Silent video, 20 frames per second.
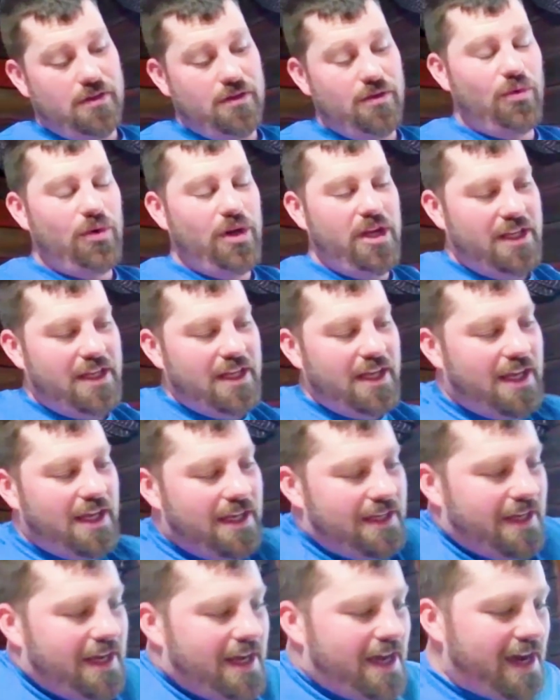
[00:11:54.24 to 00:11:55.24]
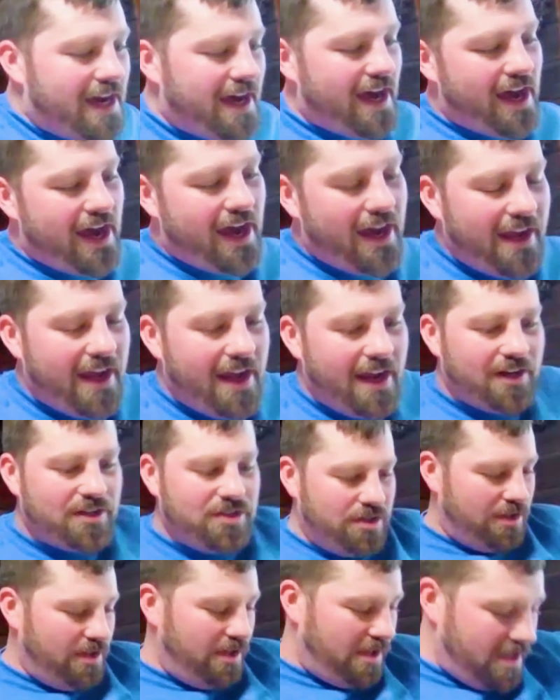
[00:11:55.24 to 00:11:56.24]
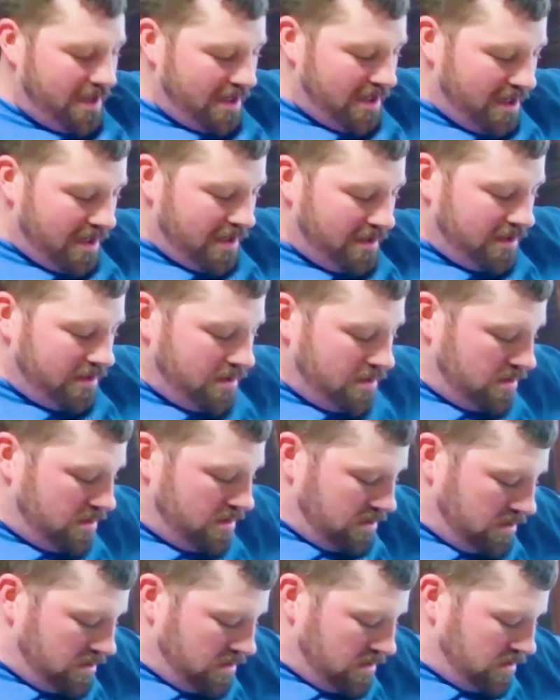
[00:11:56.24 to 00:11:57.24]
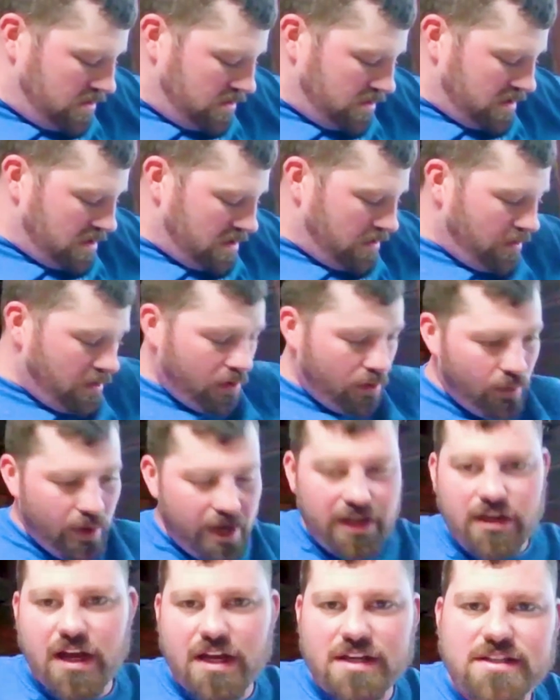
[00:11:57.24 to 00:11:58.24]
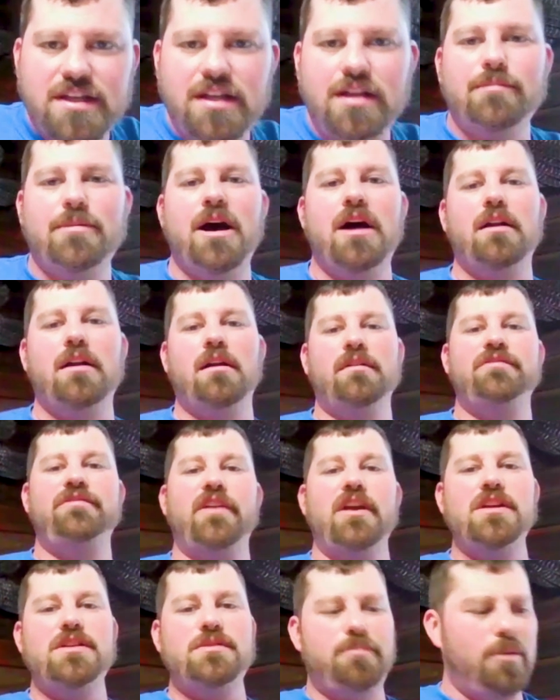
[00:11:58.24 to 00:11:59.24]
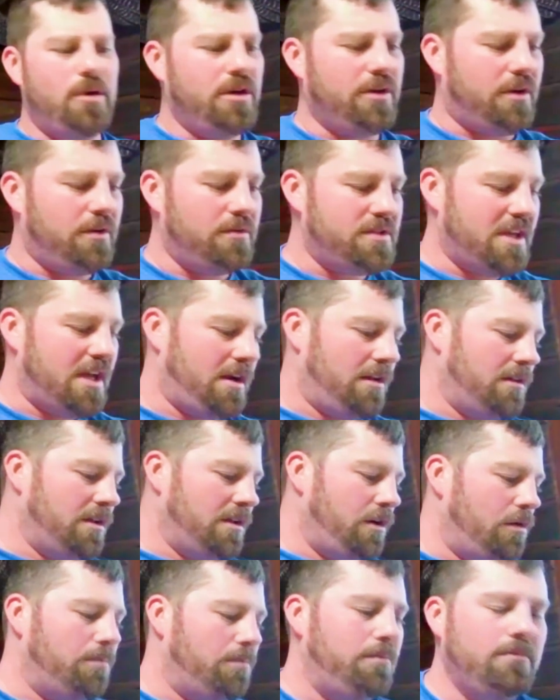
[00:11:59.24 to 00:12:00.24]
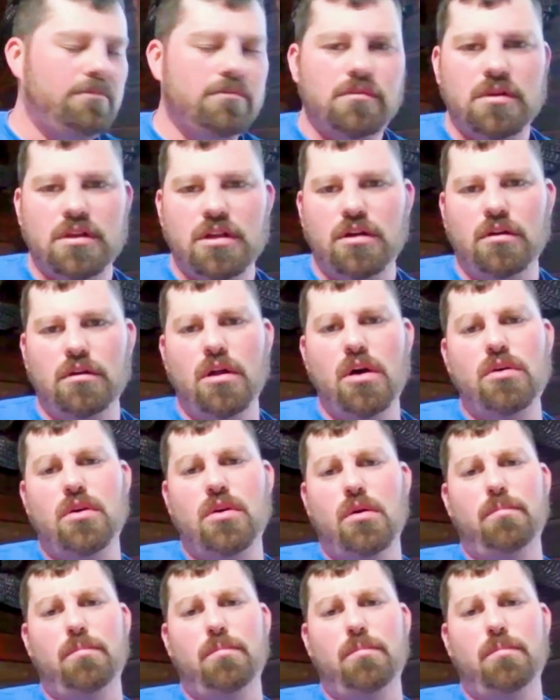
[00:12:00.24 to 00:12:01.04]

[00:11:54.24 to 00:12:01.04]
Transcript: we did. Yeah. I actually well, Wade and I seen about it on Facebook. It was at a little local